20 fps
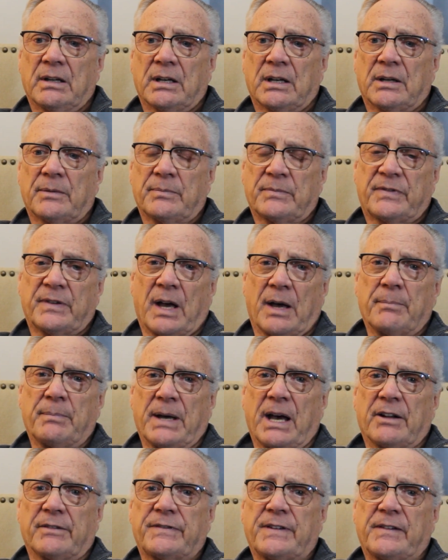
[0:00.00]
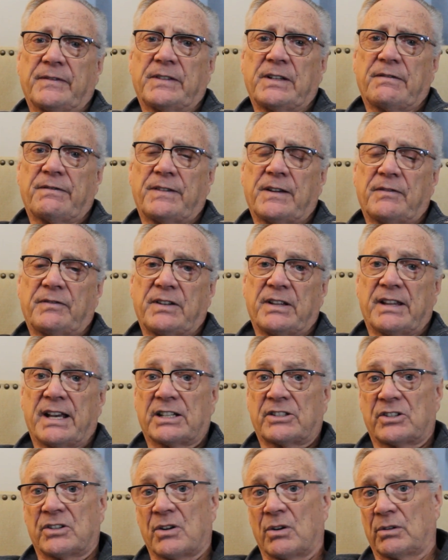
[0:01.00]
I'm about 50-50.
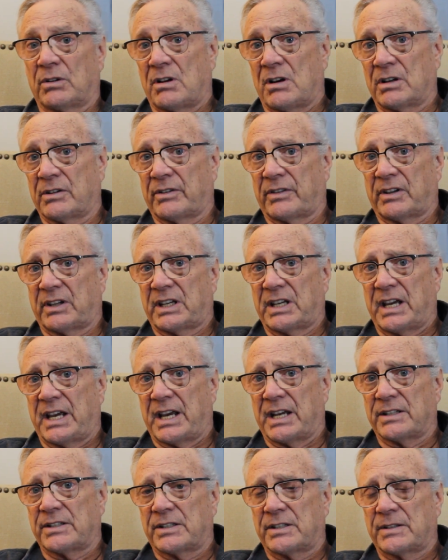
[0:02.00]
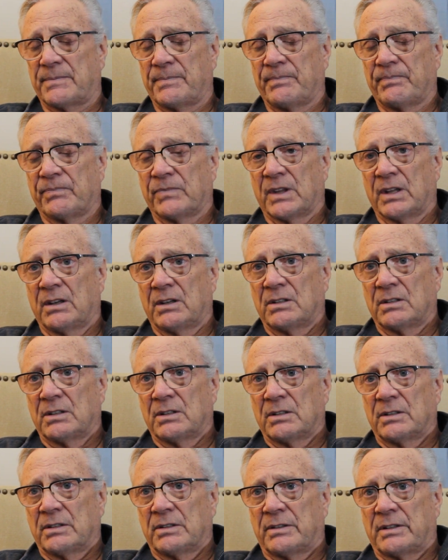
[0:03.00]
That's no longer the case.
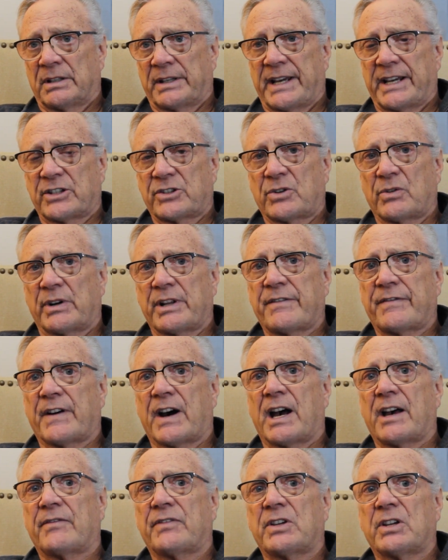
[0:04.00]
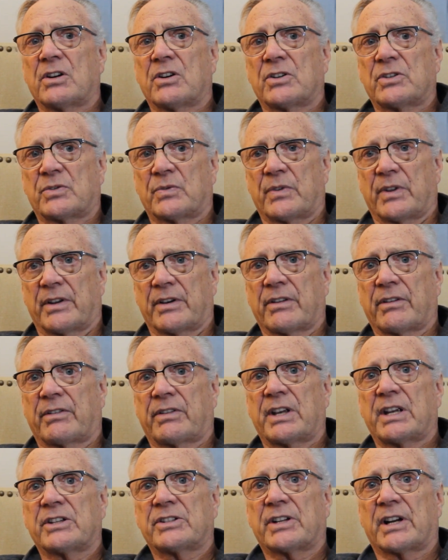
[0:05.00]
The last 25 years, with other
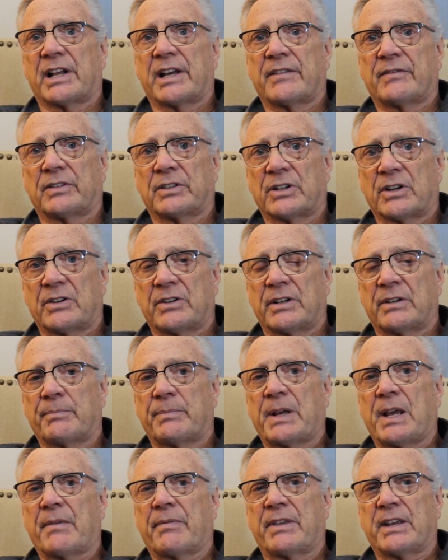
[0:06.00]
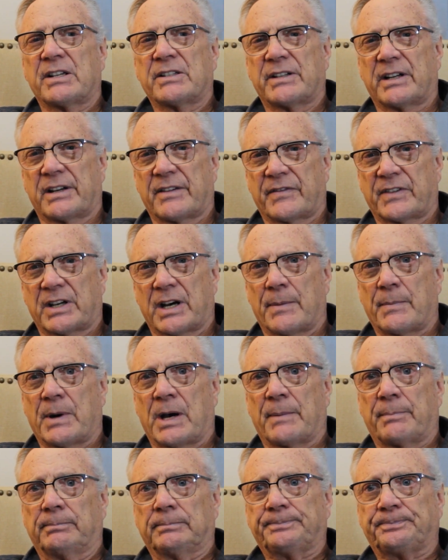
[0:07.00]
things that I've learned and things that have come
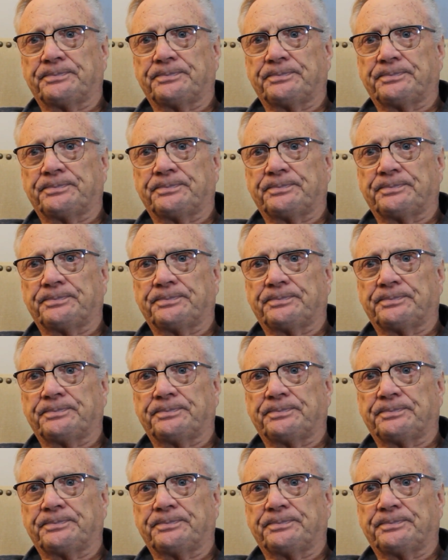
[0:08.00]
up,